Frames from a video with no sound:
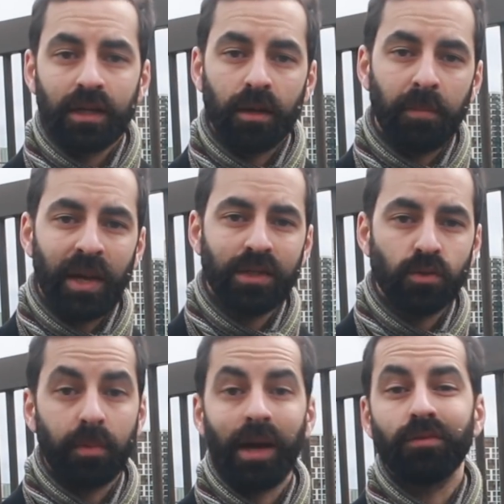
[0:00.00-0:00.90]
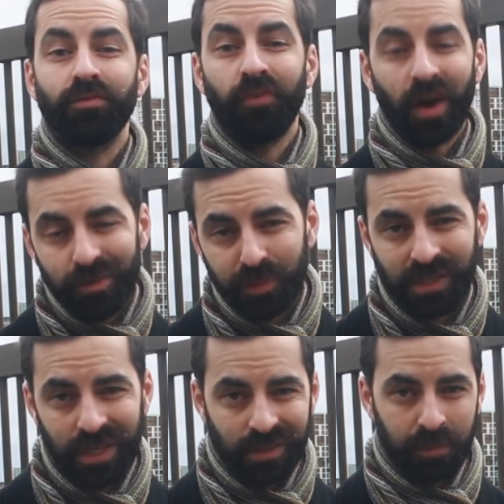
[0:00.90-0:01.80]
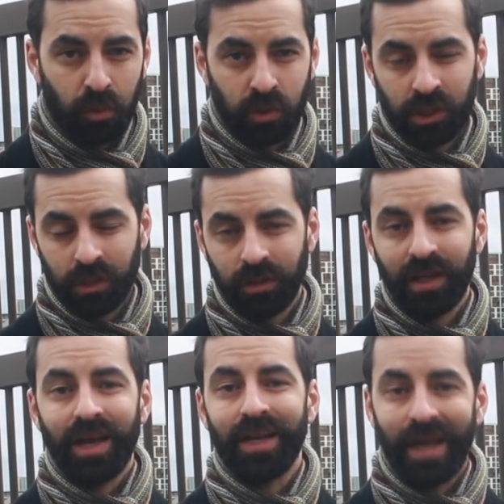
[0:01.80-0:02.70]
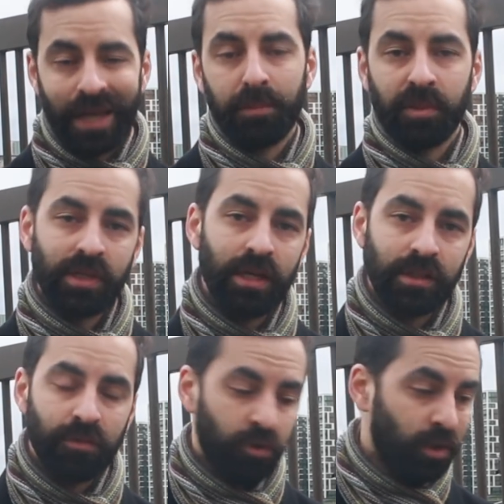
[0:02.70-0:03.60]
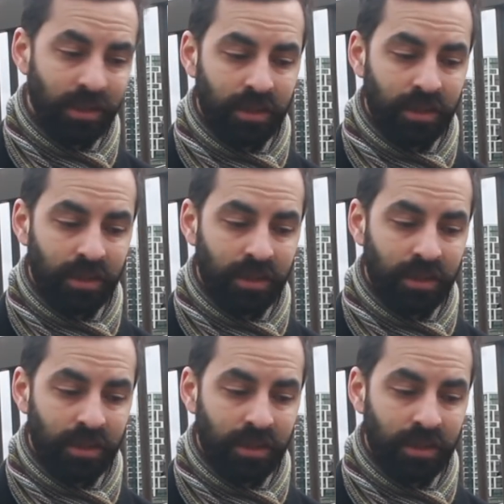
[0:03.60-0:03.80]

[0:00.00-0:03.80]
compared to about 5% in Portugal and 8% in France.